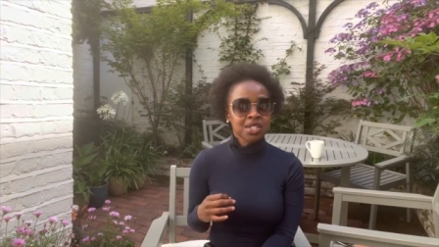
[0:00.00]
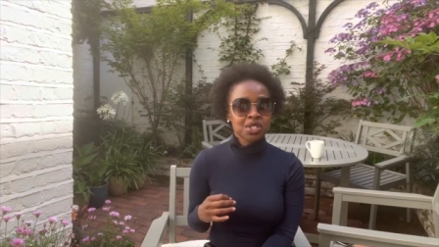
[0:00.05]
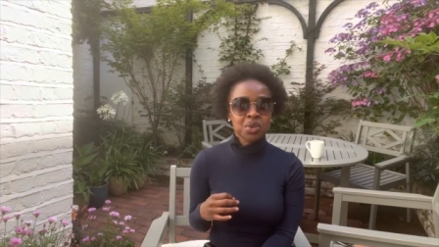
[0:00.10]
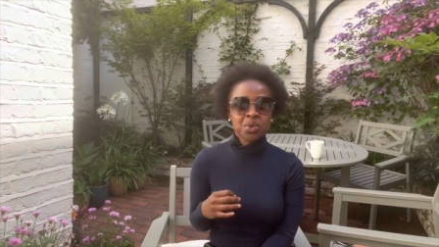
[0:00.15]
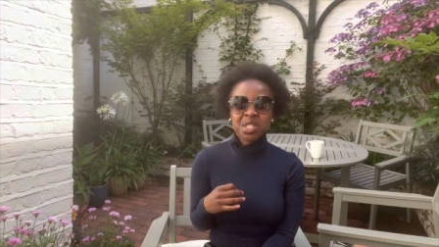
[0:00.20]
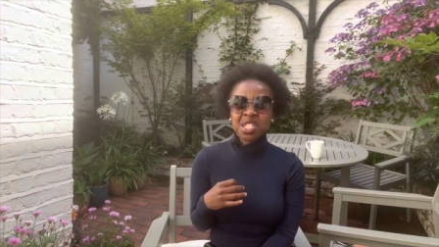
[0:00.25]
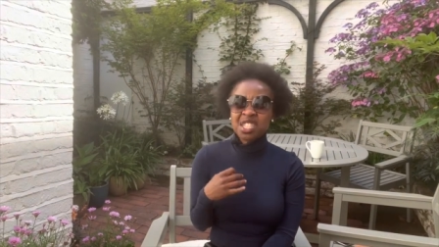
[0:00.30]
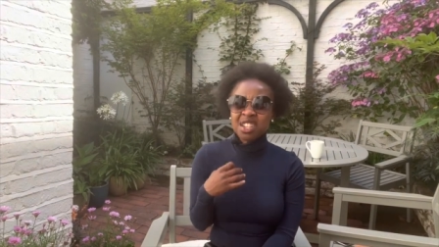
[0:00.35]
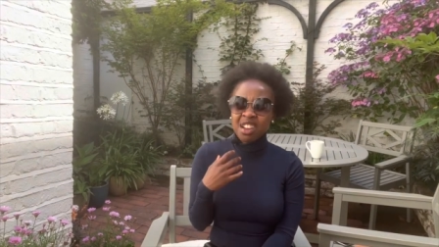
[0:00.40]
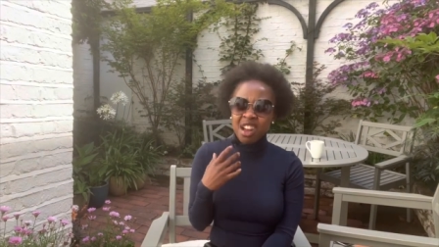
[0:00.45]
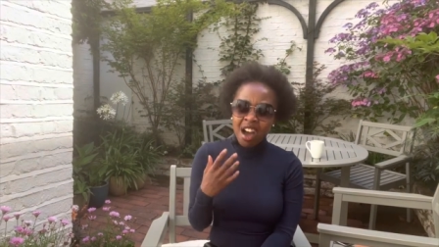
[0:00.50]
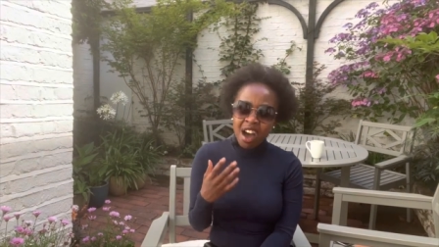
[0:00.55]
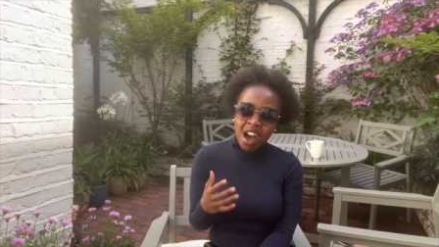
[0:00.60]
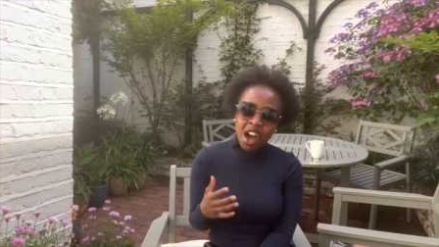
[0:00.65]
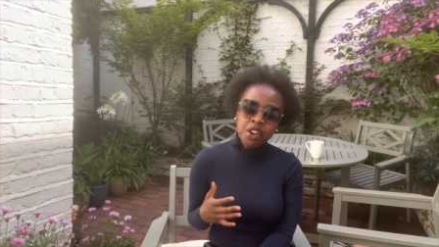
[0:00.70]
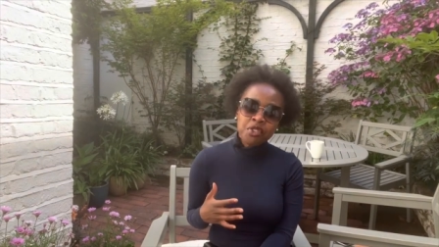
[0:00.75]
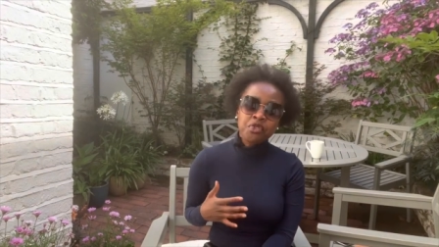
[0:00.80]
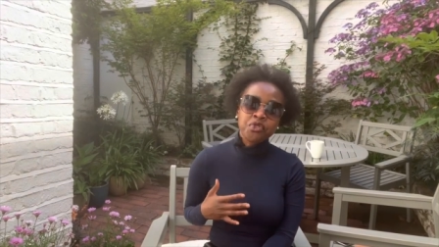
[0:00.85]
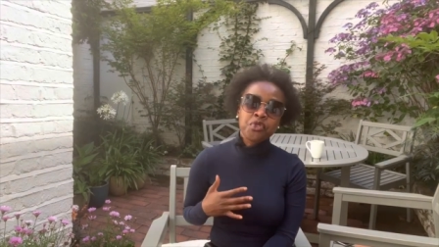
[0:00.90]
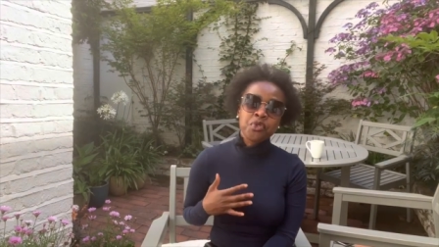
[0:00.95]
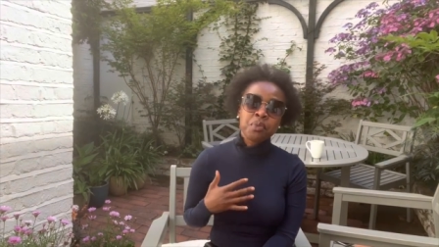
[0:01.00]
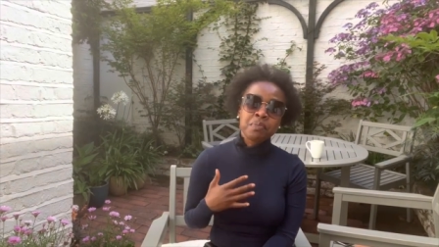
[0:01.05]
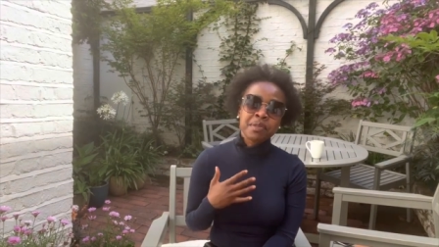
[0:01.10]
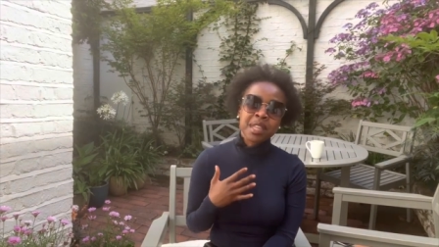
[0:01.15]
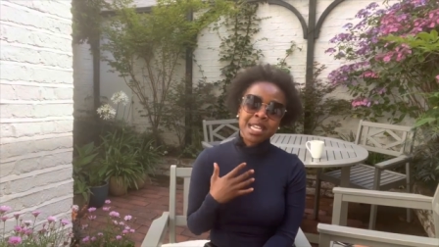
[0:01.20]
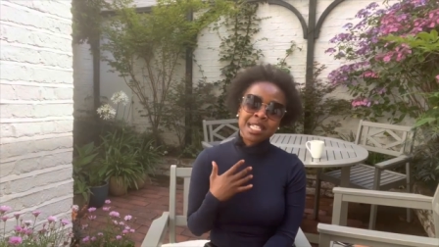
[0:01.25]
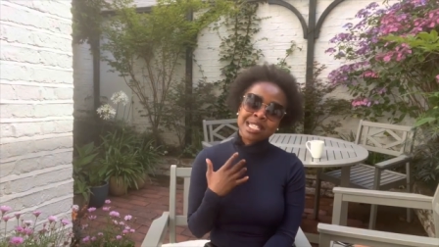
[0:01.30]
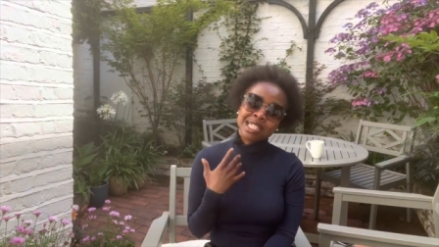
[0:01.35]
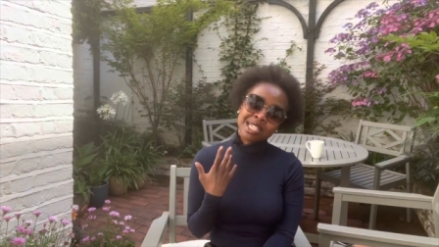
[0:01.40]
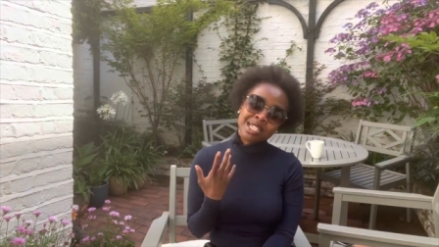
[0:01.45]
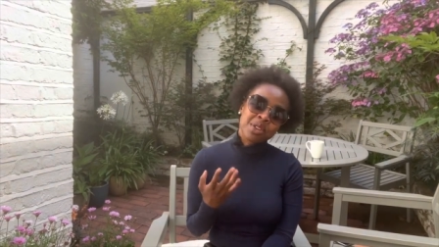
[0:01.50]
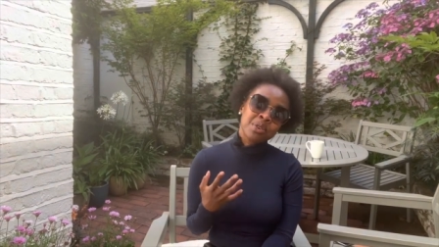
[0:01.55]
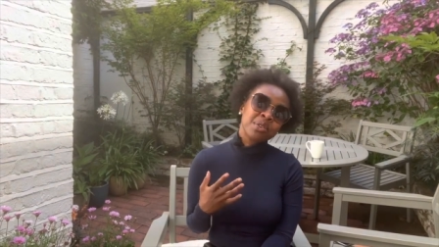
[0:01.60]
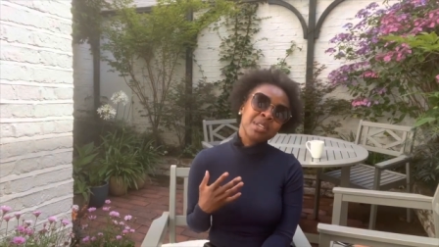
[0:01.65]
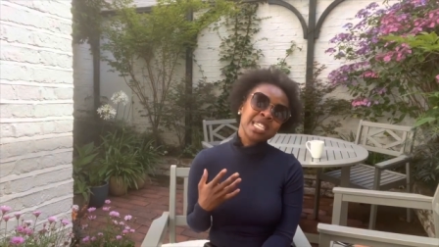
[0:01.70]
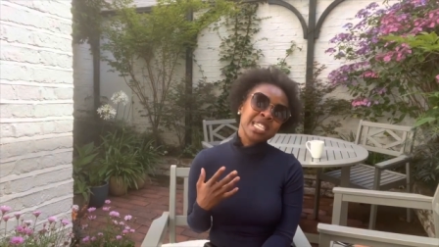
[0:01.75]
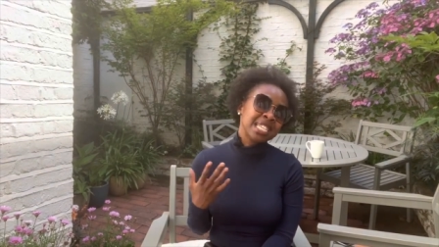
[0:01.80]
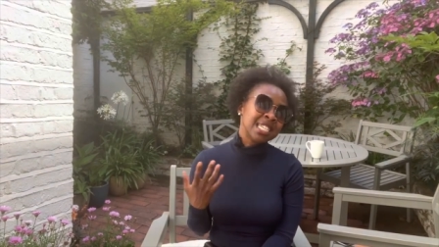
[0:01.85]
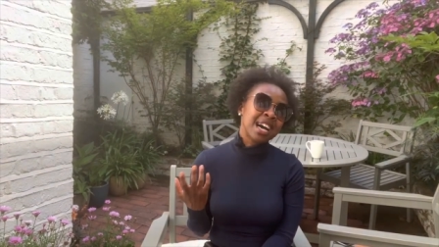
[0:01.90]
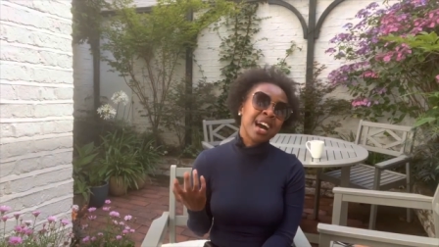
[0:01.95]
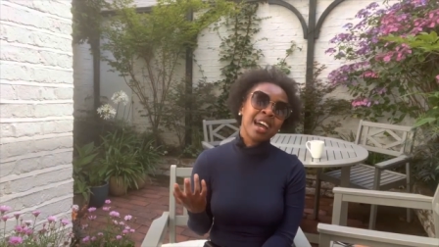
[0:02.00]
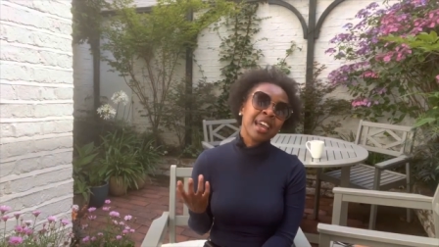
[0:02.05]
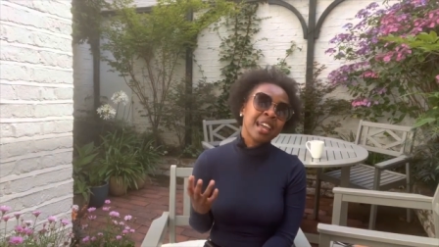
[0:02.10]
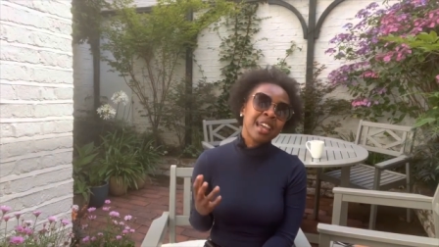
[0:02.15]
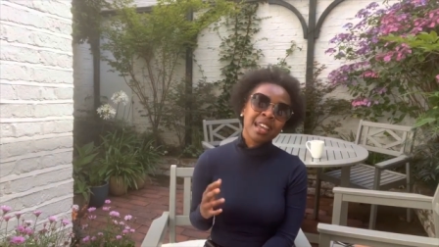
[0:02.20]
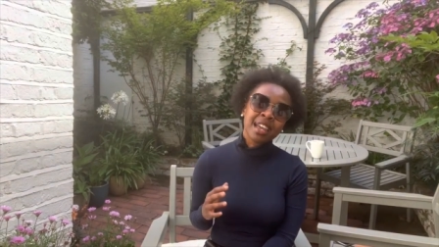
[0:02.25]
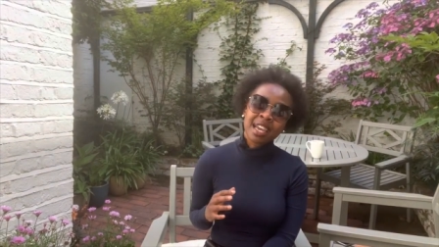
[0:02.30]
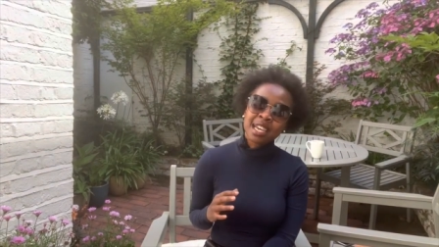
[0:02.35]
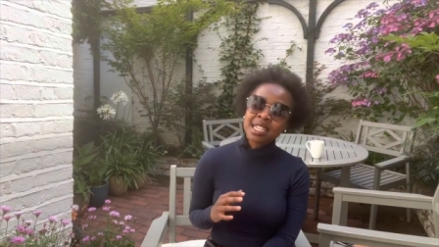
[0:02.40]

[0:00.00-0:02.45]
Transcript: So it's an art form that's slowly dying.